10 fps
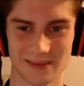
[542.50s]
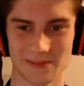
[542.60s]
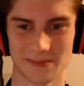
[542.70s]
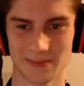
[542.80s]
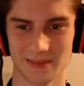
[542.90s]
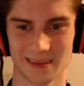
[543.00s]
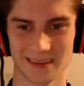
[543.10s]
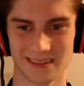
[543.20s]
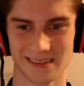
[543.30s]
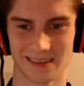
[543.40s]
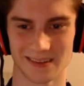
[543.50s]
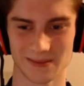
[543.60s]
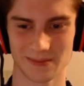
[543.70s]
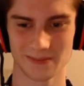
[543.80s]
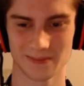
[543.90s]
in the past.
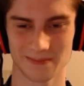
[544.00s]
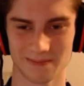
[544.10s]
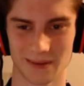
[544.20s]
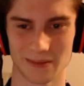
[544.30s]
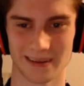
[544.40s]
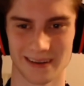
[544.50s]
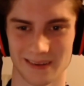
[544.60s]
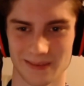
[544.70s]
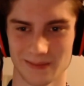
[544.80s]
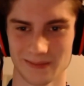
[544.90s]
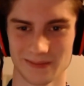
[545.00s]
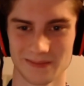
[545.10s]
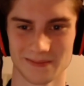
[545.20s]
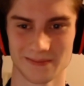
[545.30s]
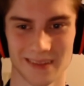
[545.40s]
That class helped me
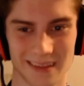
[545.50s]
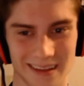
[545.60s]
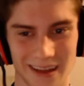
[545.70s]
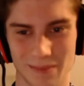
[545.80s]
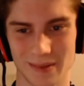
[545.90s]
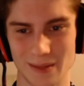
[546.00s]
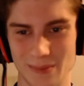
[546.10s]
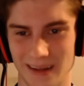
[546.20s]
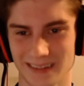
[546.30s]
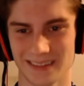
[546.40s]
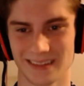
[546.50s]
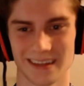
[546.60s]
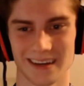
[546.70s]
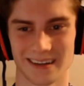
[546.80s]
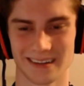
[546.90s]
greatly.
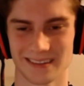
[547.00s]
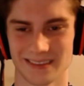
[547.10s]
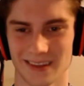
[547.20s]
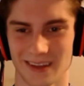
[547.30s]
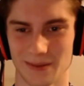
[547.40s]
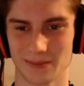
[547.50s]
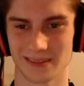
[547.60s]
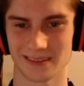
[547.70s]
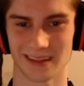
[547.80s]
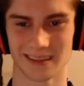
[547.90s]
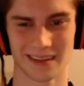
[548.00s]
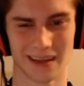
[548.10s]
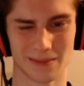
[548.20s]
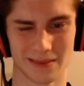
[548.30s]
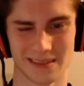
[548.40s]
So there we
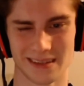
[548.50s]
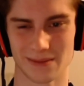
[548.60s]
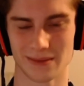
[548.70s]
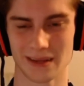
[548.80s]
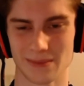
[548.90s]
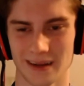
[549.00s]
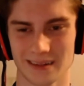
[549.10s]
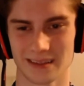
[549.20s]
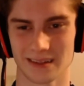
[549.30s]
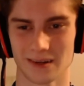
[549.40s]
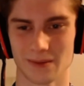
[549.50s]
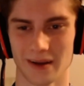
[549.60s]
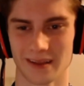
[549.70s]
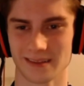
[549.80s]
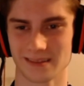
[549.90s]
go. I'm going to
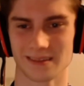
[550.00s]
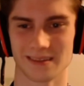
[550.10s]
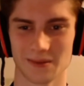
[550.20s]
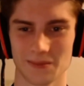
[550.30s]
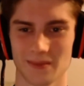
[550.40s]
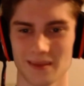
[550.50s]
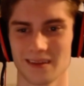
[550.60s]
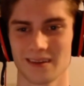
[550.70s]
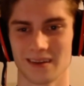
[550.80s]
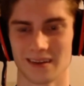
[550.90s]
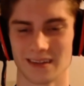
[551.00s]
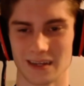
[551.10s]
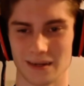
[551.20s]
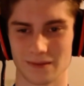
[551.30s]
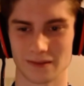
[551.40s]
get back to the
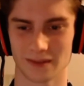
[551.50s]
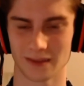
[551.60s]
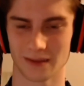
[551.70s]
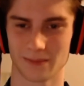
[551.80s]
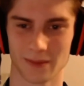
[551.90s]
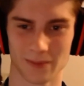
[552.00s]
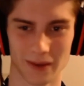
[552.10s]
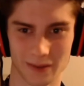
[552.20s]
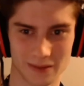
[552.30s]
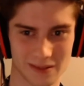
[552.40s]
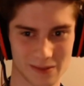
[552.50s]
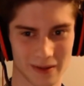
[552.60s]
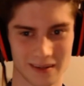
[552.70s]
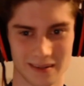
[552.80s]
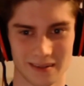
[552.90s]
captain, not the captain seat. I'm going to get
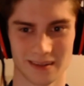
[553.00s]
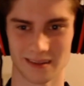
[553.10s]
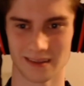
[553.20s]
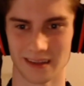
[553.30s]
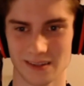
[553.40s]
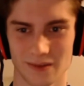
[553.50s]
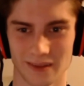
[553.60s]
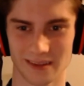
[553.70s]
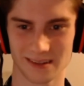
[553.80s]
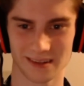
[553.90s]
back to the co-pilot seat